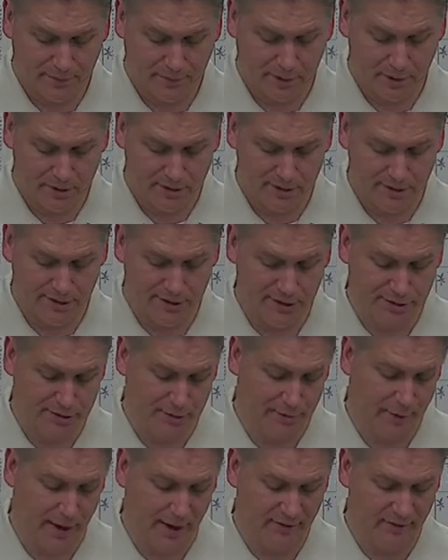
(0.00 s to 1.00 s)
to Sister
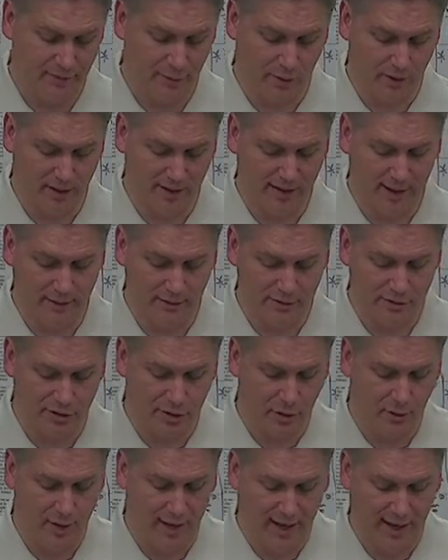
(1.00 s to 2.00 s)
Pam's point again. There's
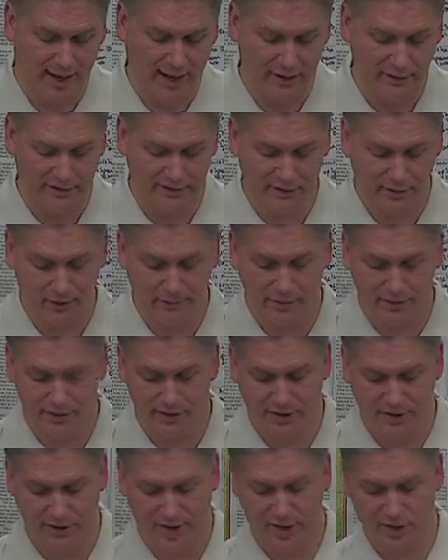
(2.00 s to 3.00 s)
no A in front, but in
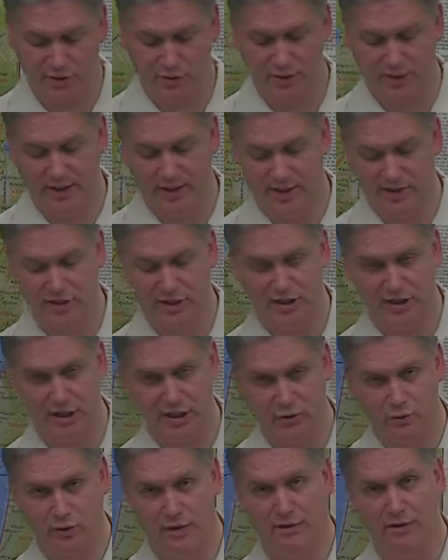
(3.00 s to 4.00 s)
the actual English, it does
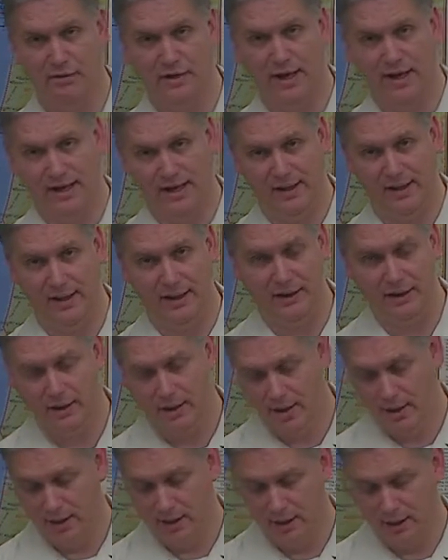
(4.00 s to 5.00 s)
render an A there.
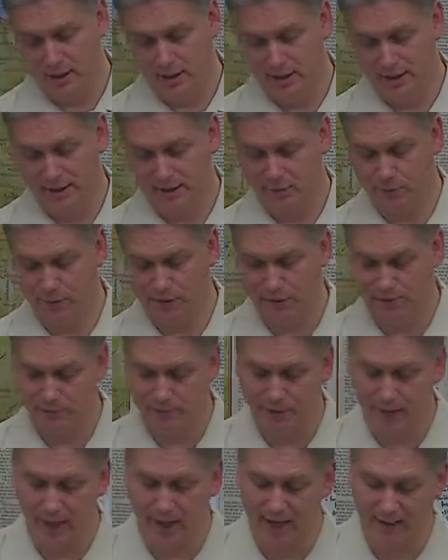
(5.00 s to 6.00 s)
That's what's
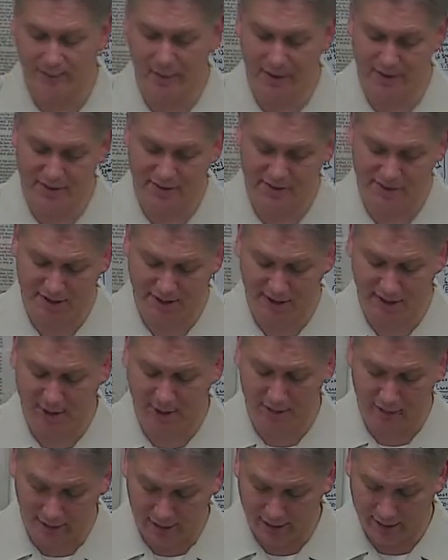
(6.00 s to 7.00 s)
implied by the
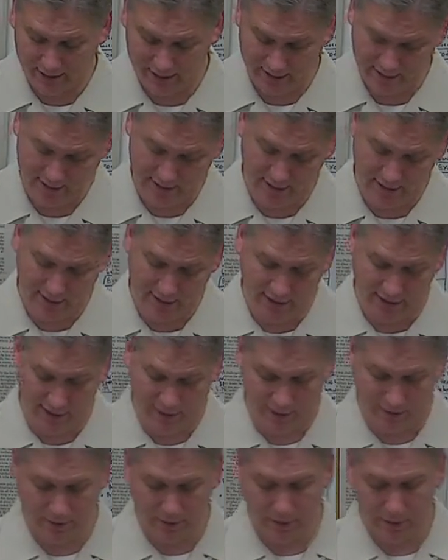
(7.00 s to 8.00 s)
singularity. It's just an
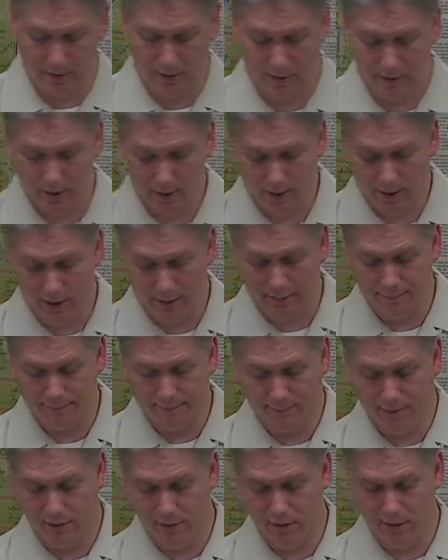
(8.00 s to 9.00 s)
angel, um,
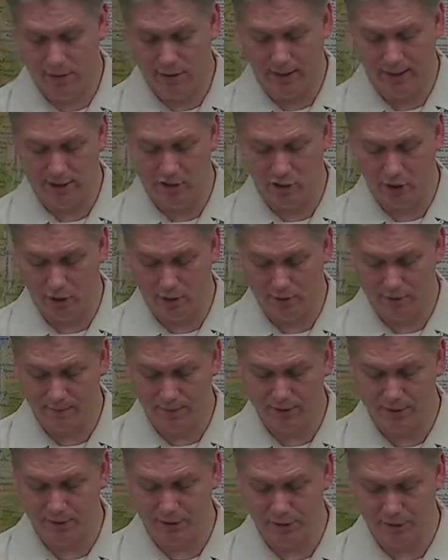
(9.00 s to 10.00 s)
uh, angelos,
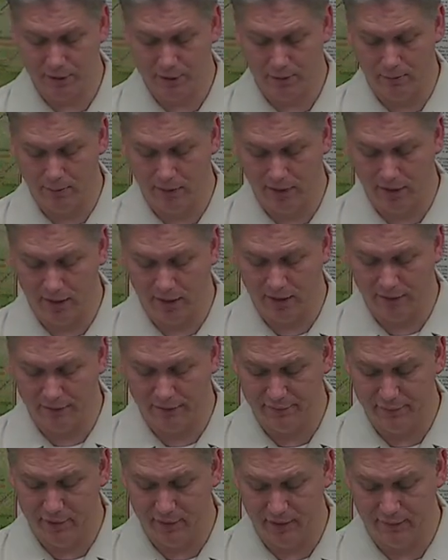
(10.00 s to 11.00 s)
messenger, but of,
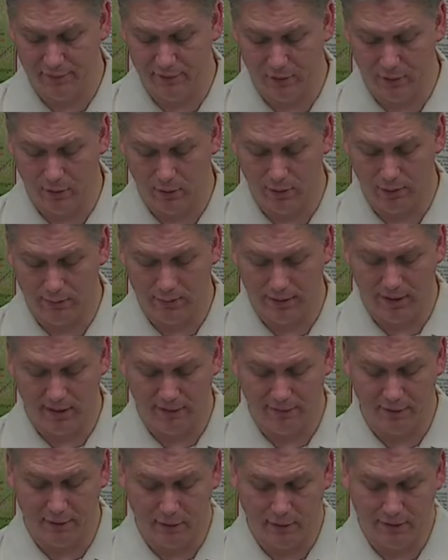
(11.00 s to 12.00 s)
of the Lord. But of
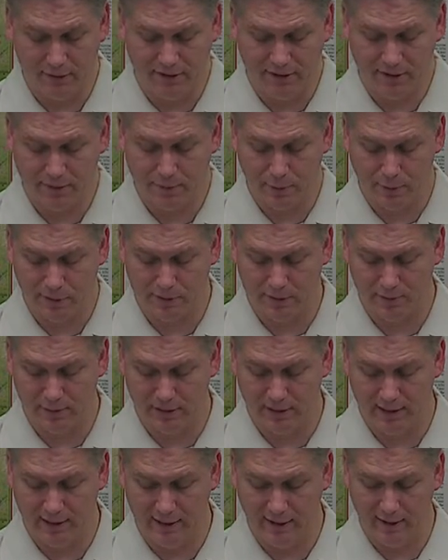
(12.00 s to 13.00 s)
the Lord is supposed to be
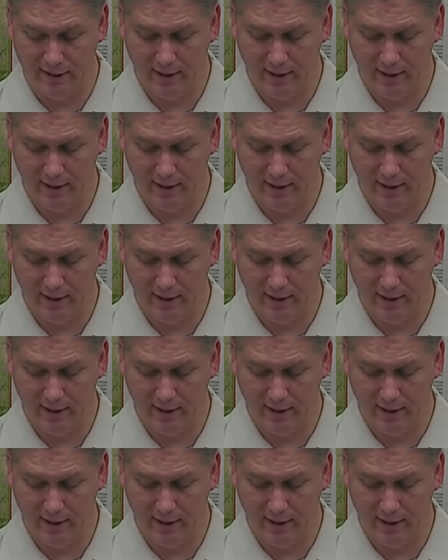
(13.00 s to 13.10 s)
there,